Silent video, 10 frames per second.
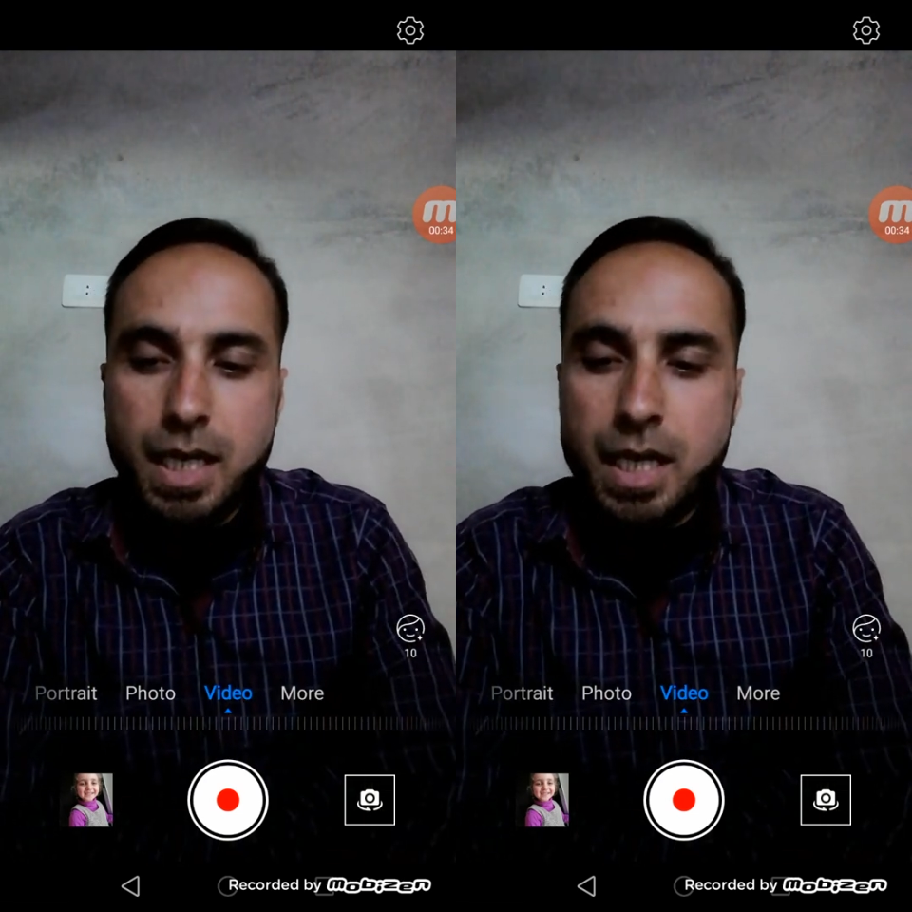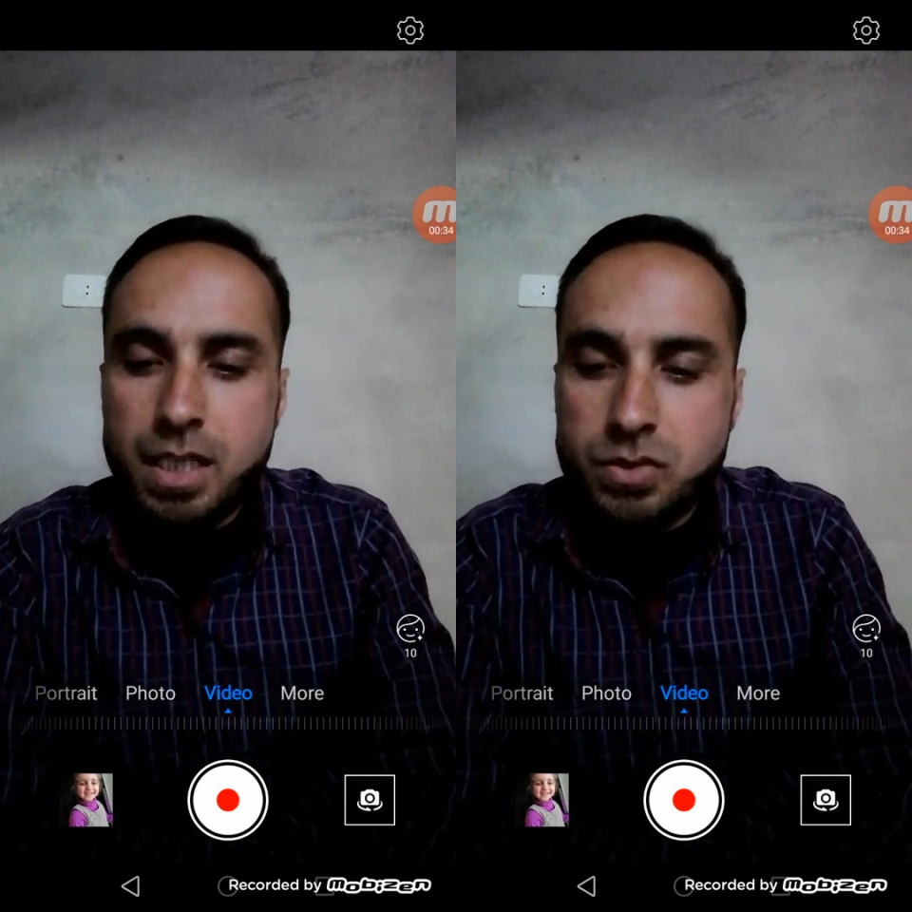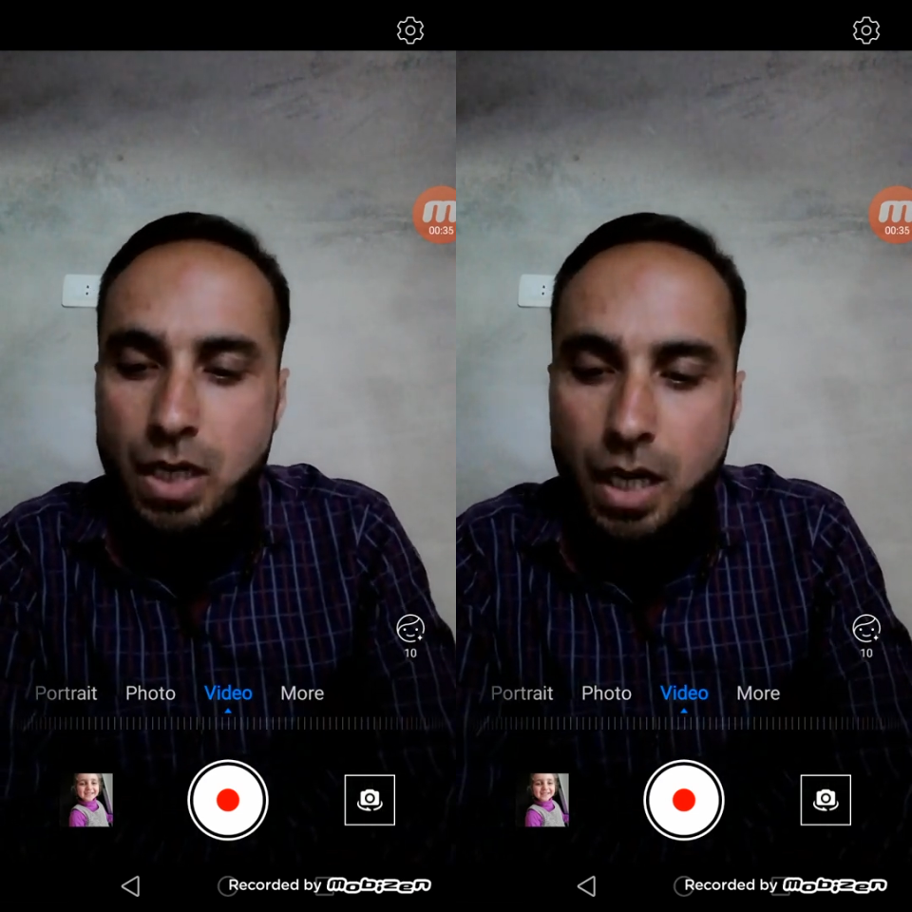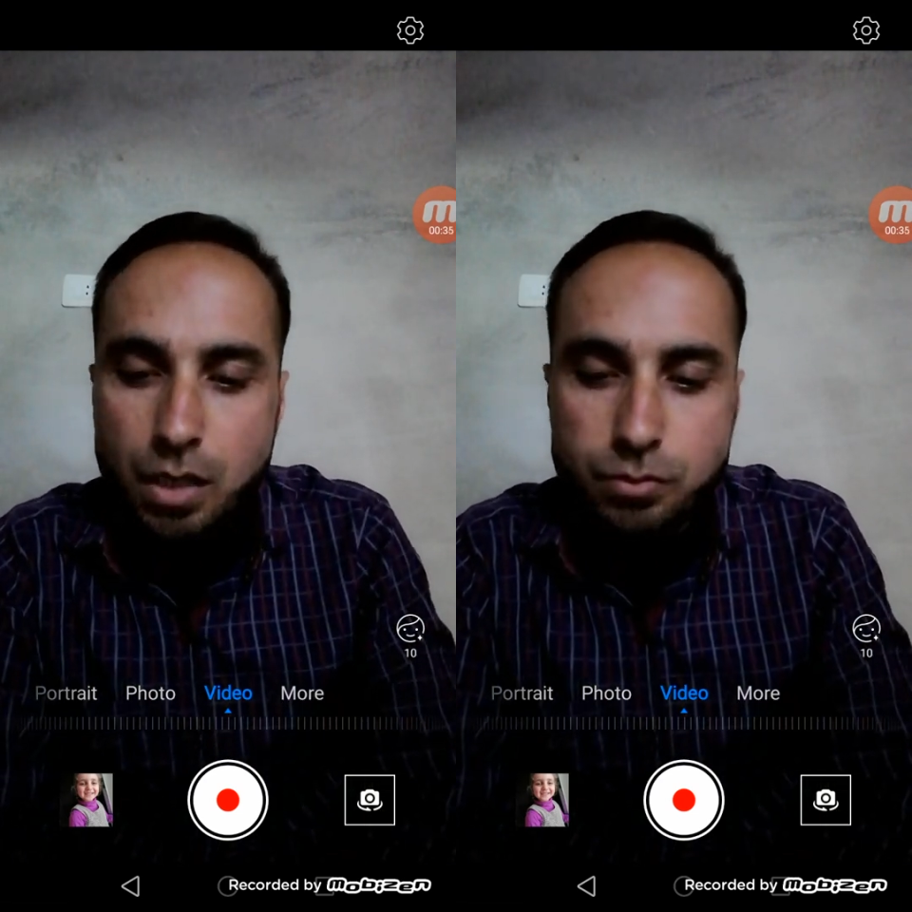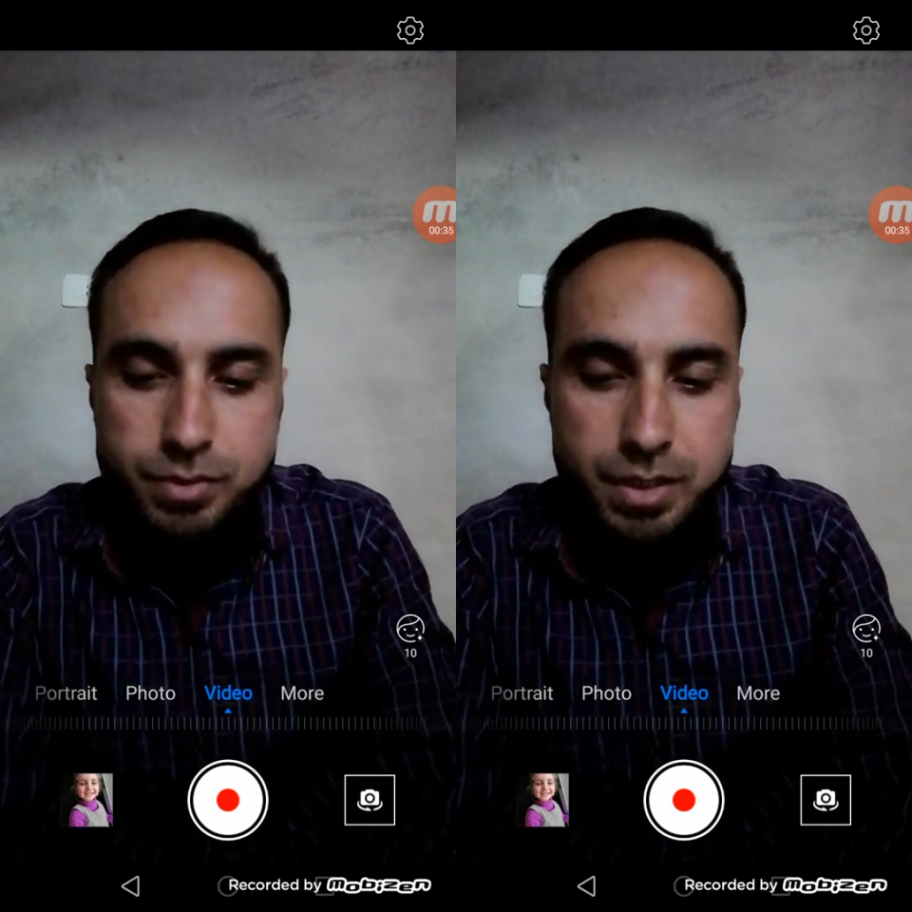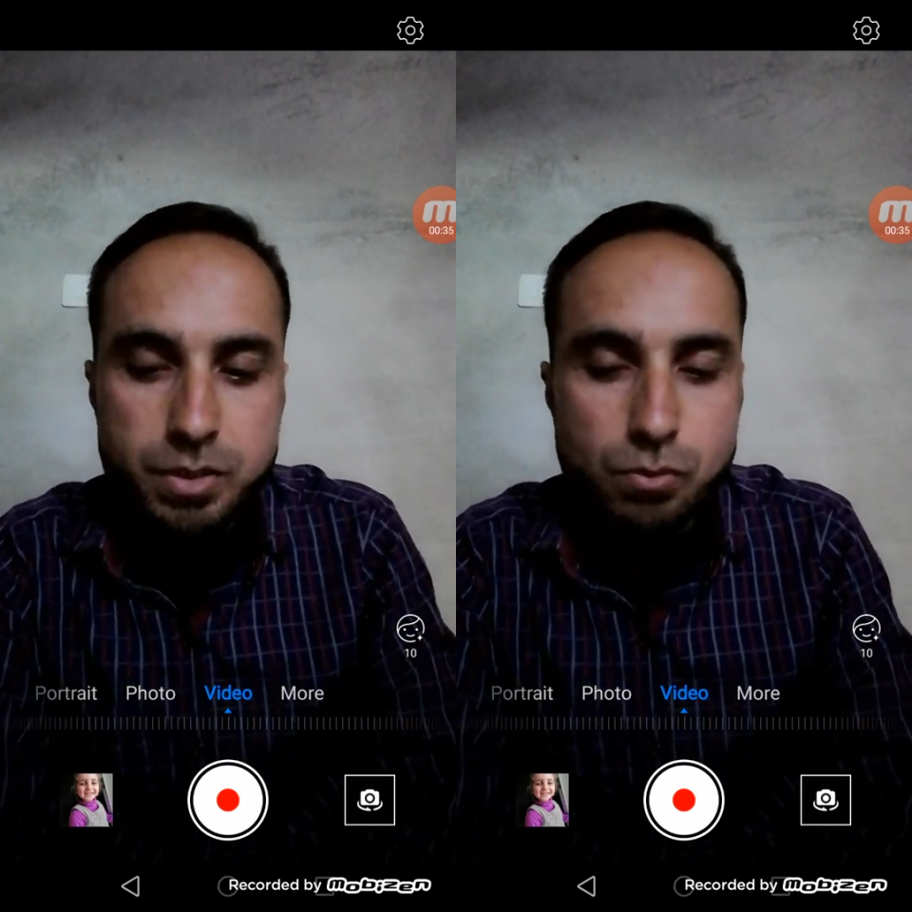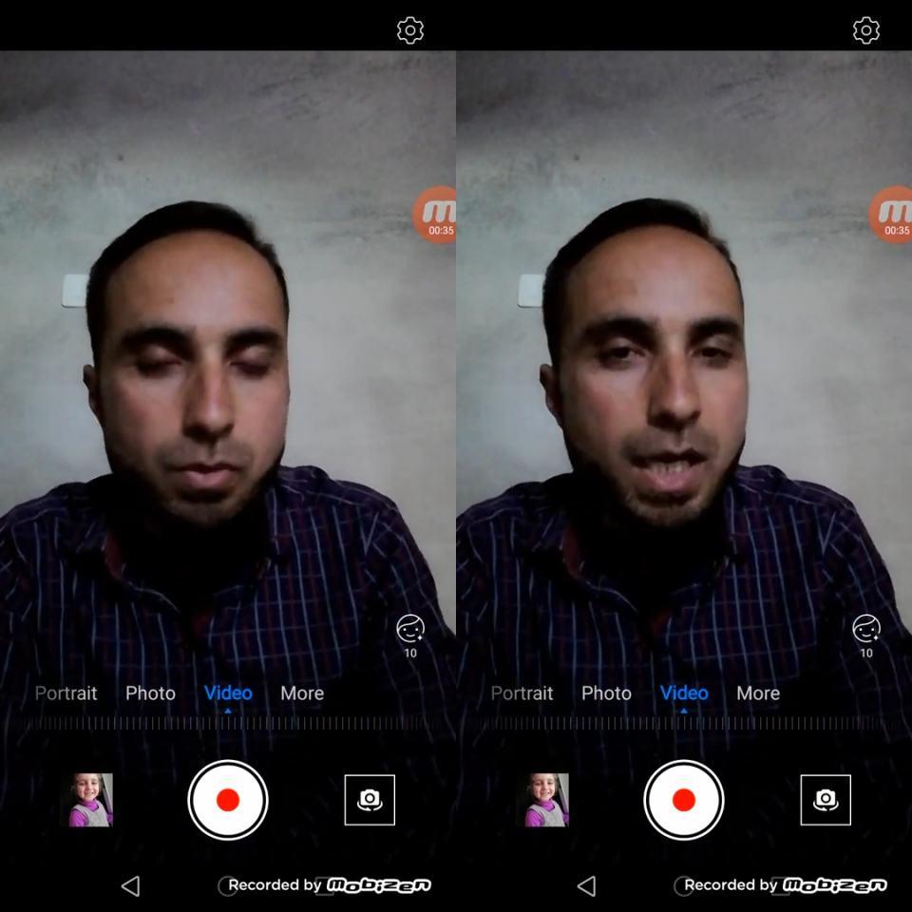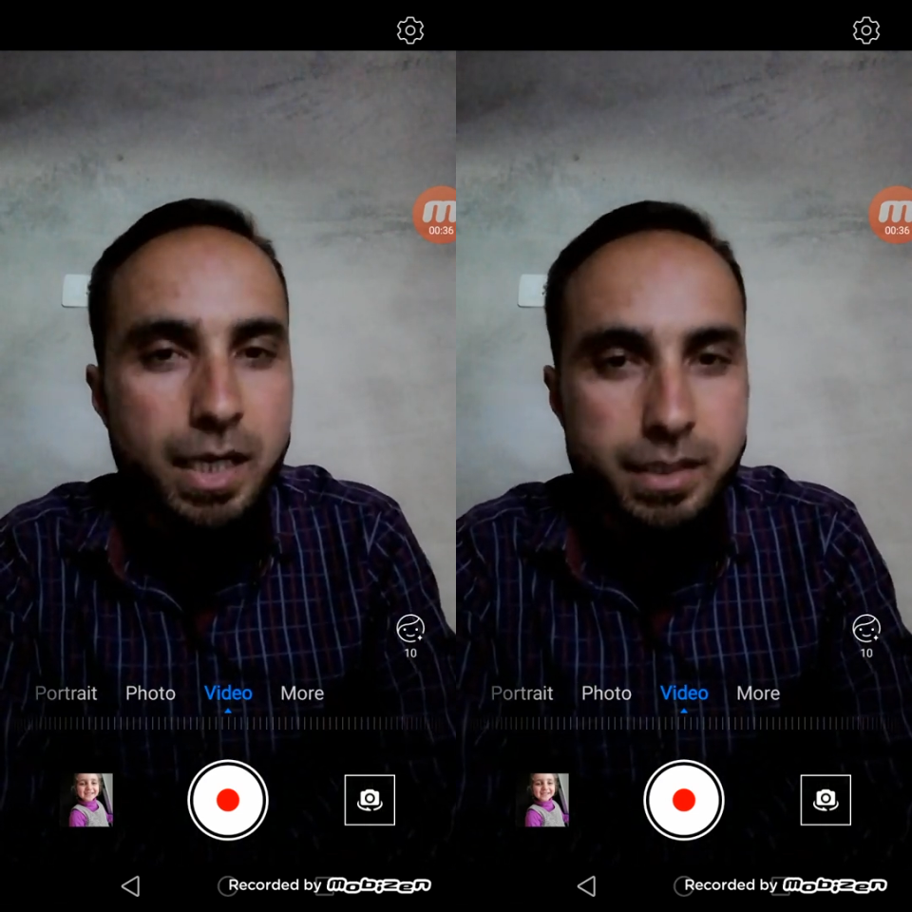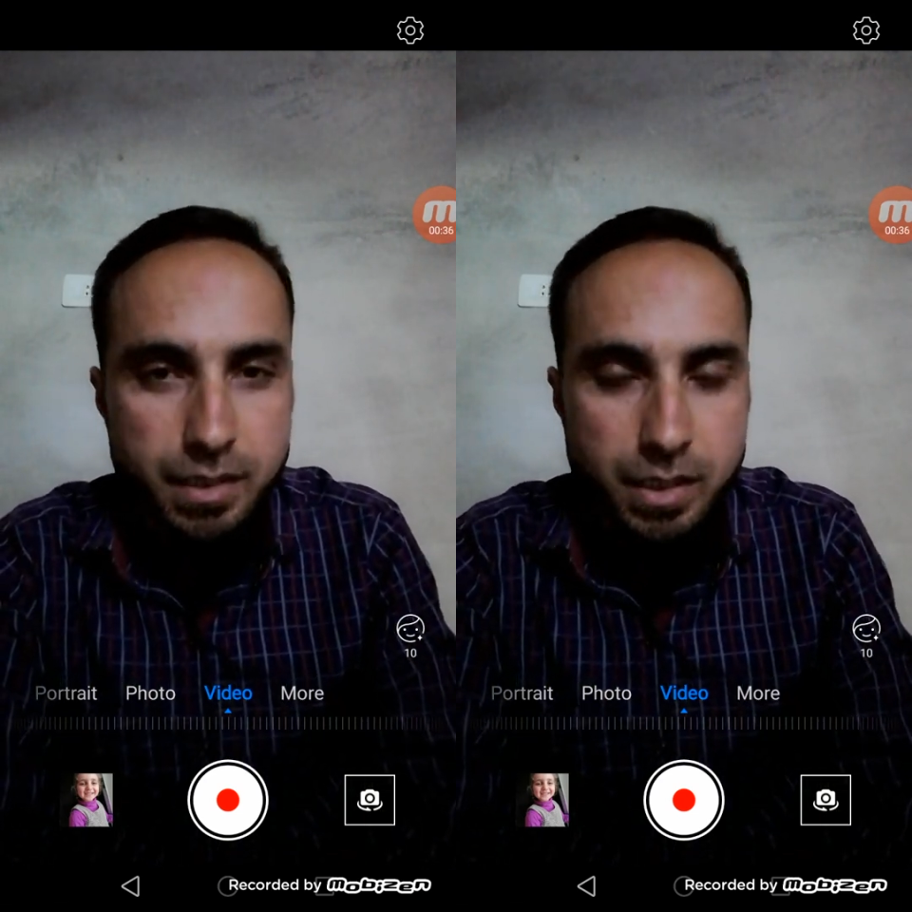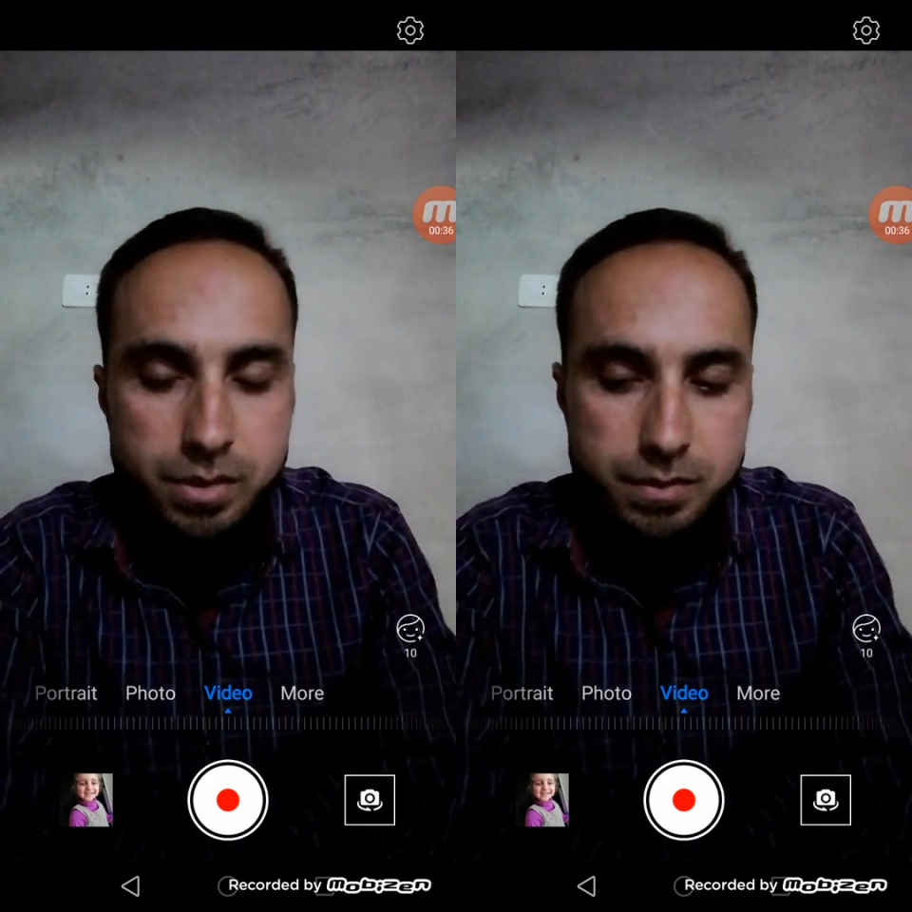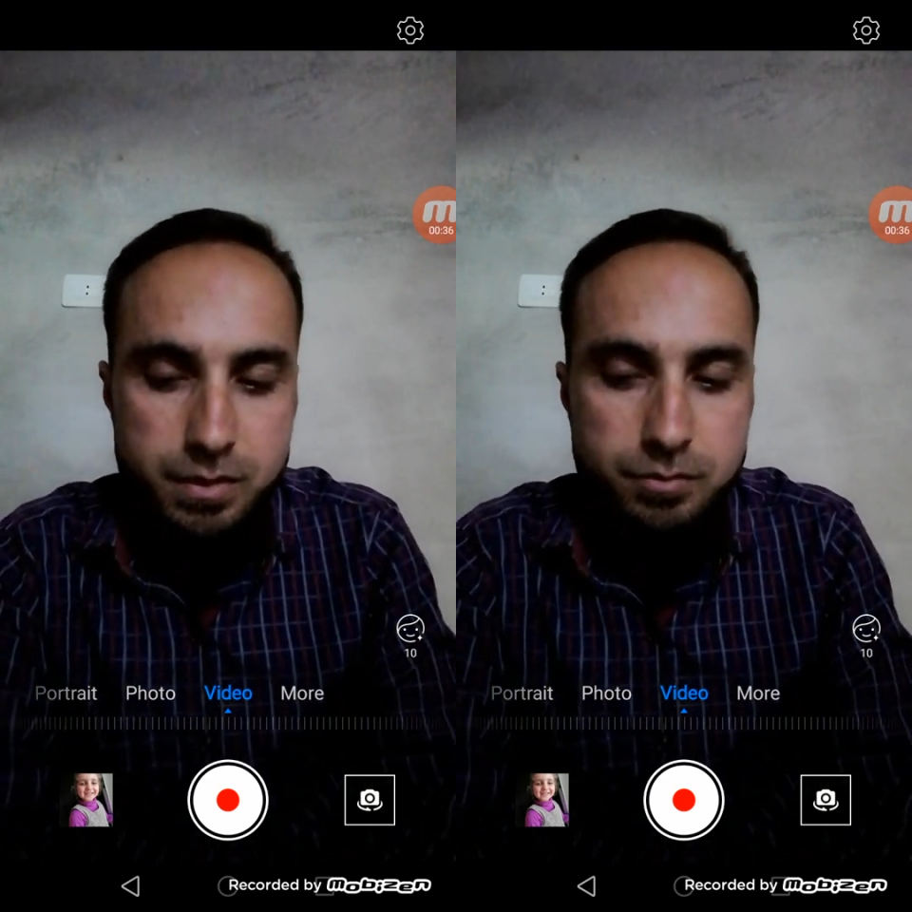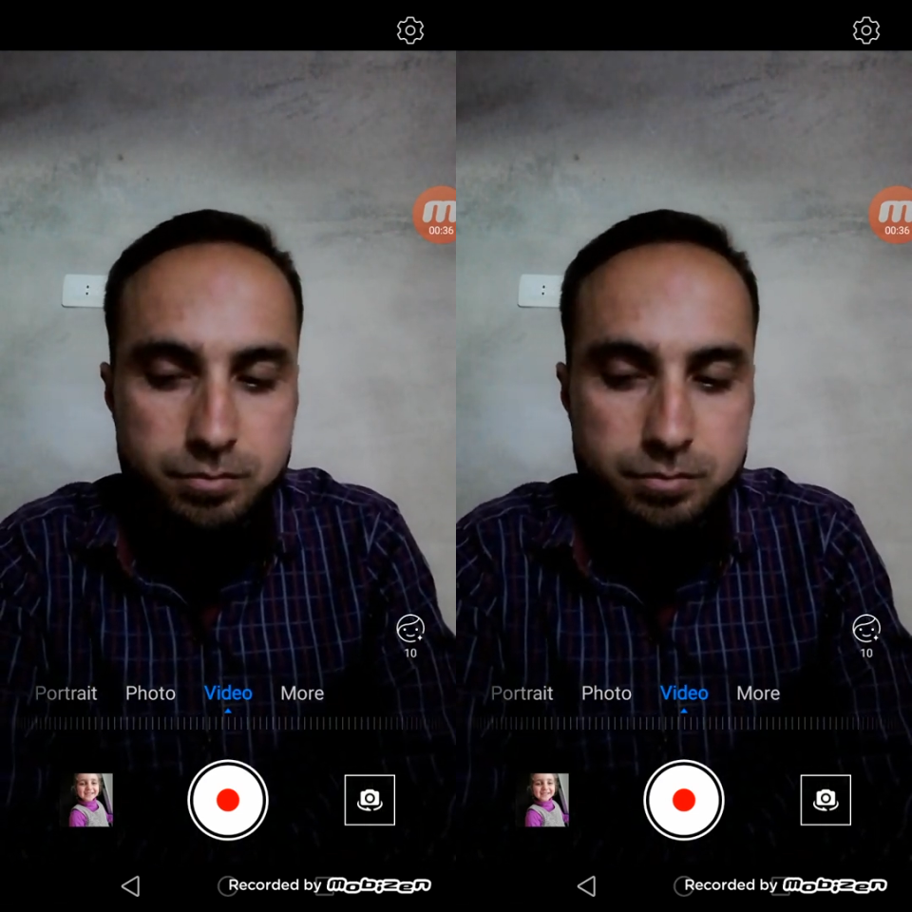And how did you like it?